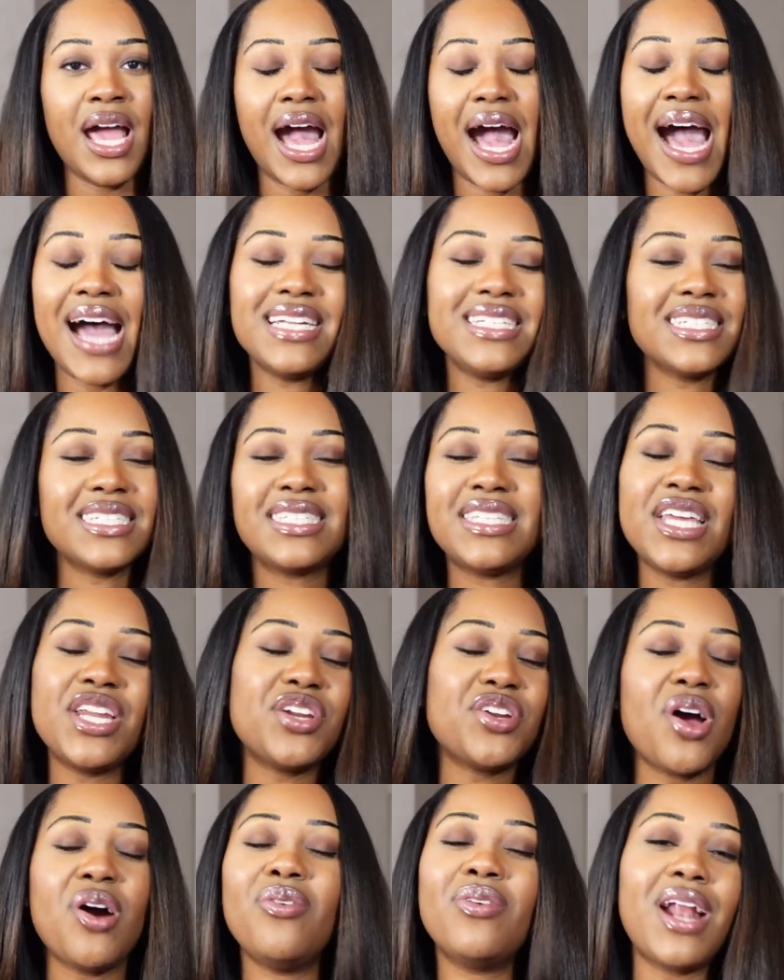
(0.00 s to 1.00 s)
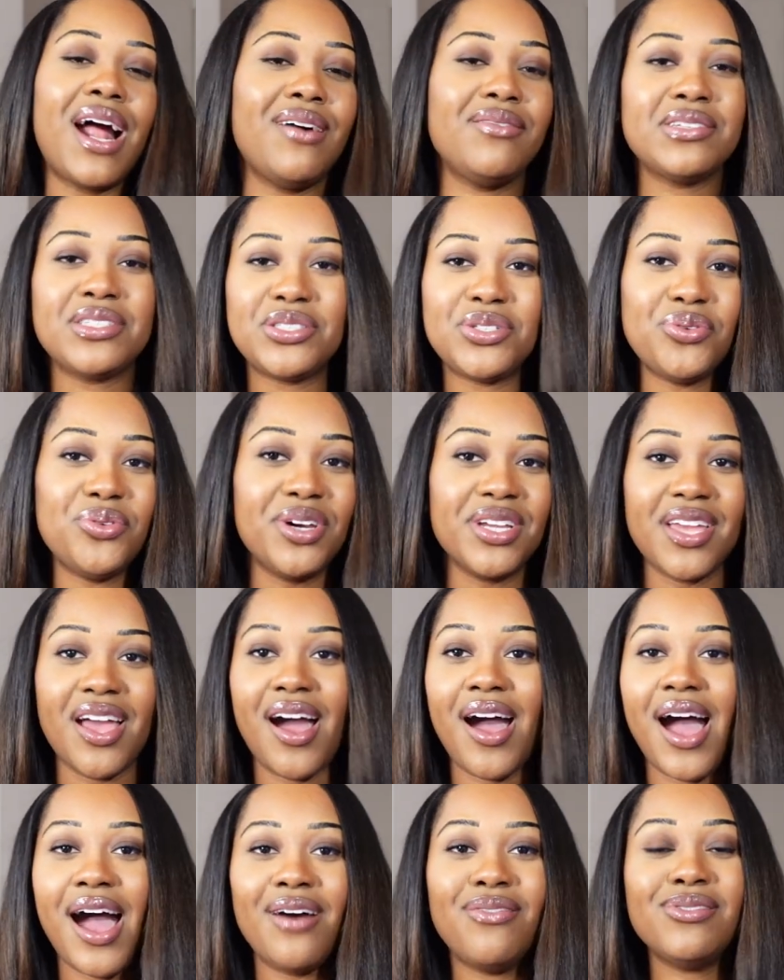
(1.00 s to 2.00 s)
I just didn't know what I was doing, y'all.
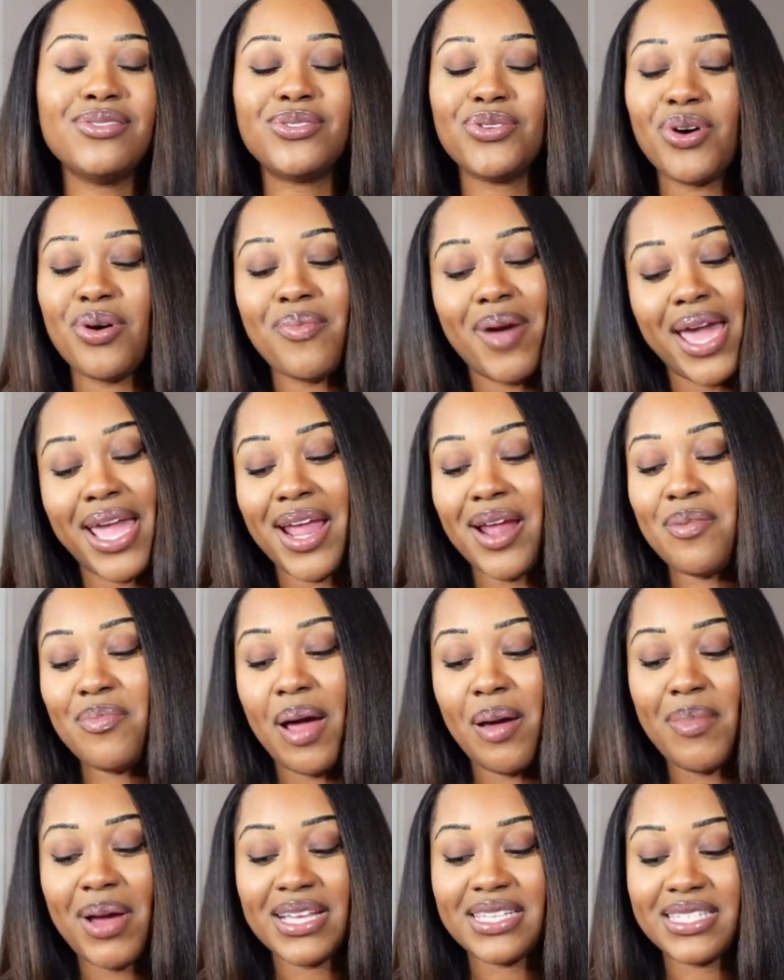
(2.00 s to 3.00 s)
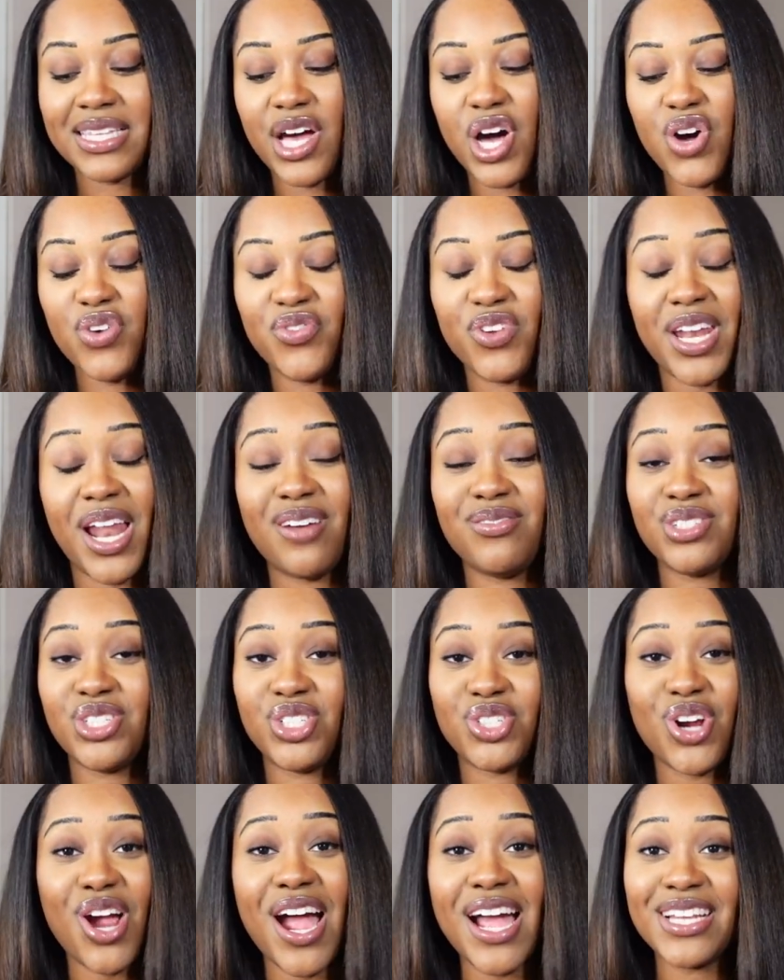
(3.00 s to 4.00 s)
I was doing my hair by myself, and I was
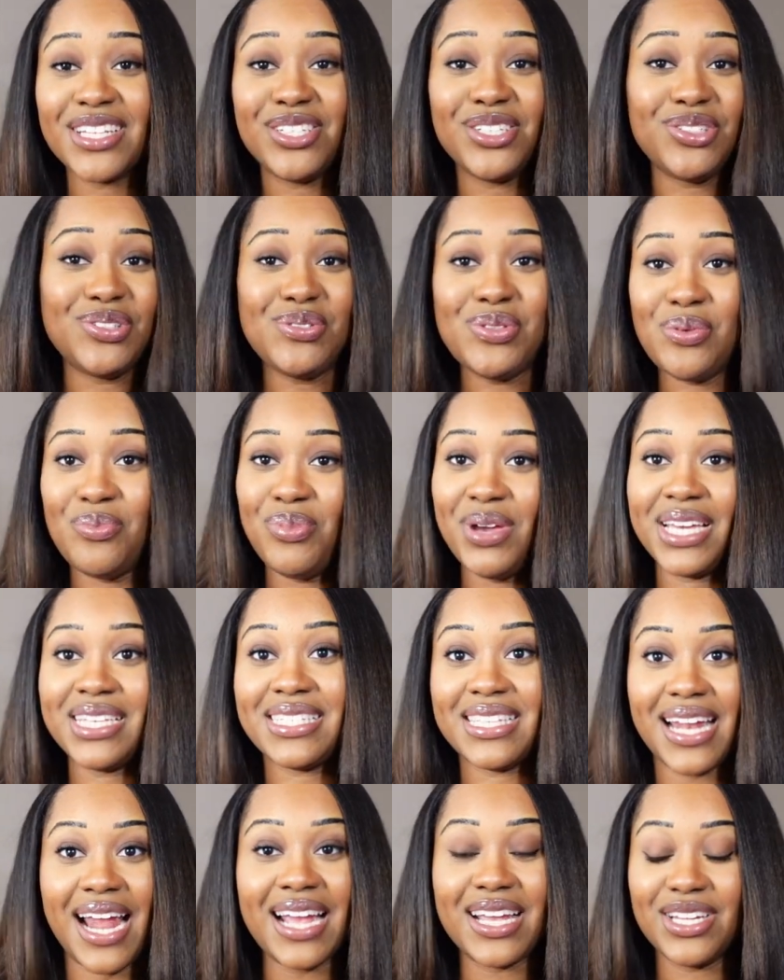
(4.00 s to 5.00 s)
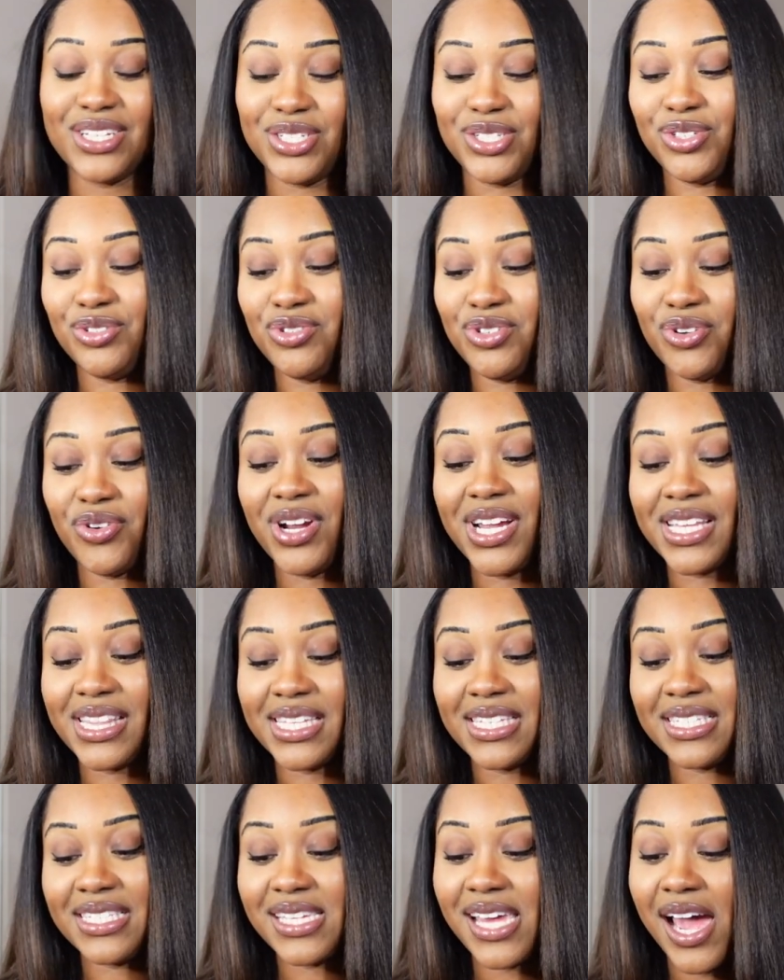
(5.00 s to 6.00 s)
trying to do the best that I could do during
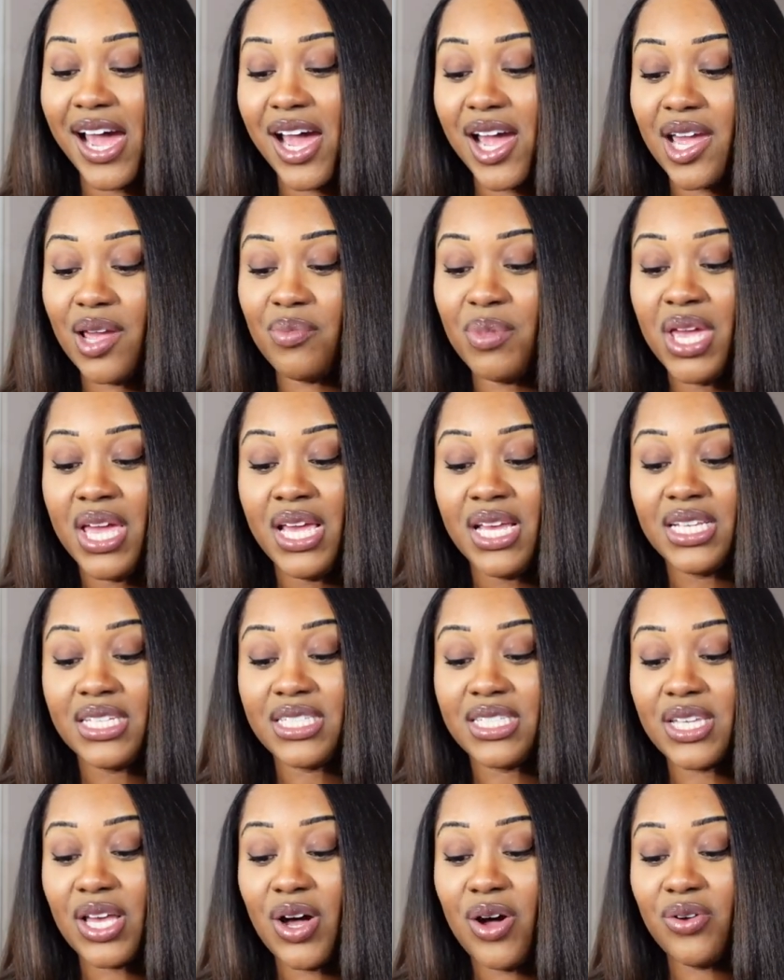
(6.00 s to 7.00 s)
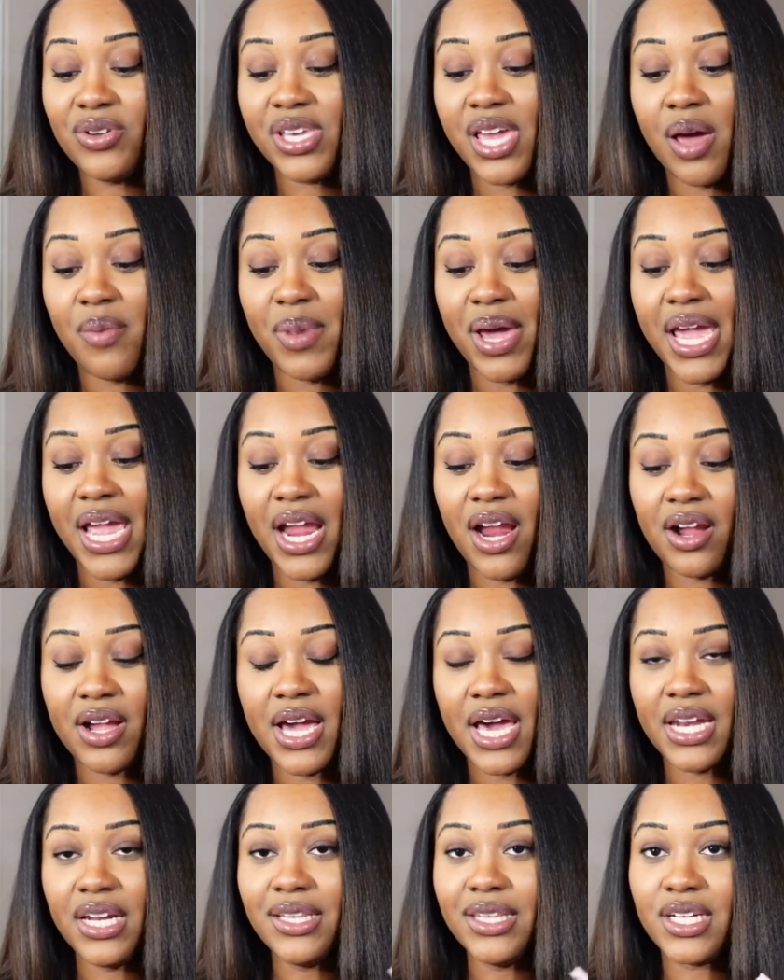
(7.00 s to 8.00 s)
this time. So yeah, my hair
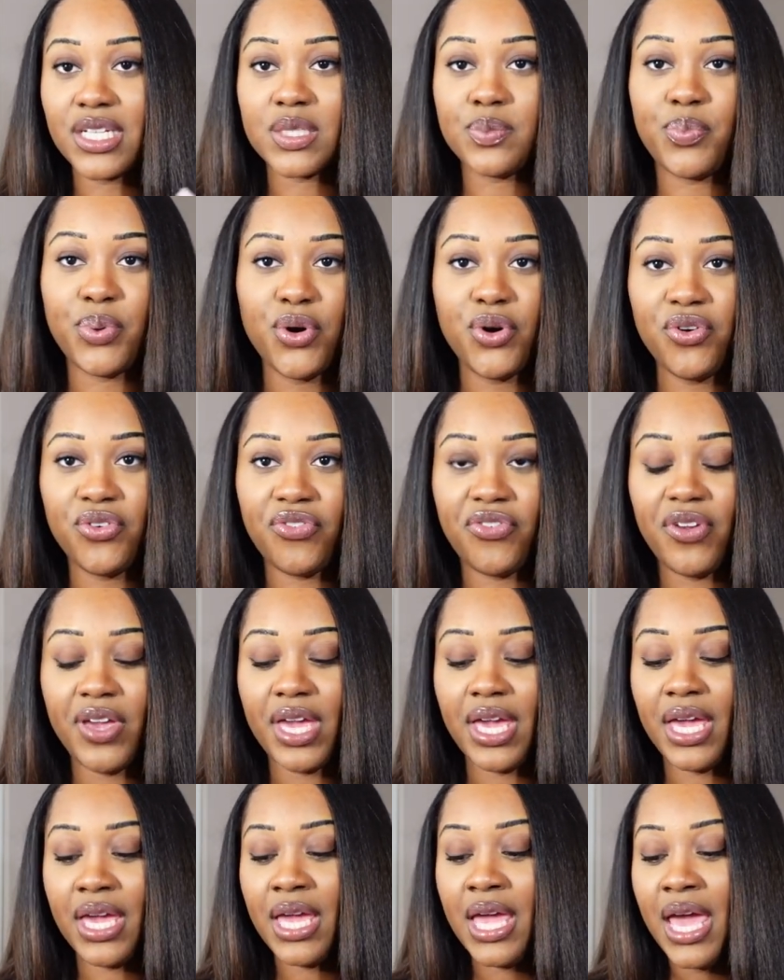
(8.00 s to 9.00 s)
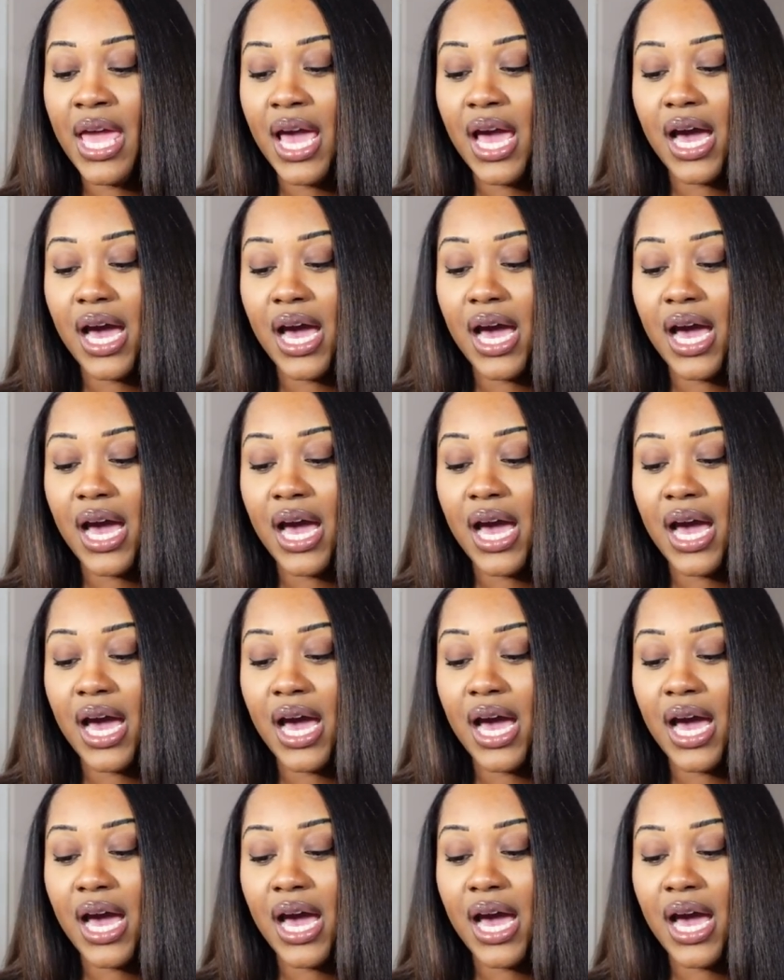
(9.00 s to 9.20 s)
kind of looks poofy.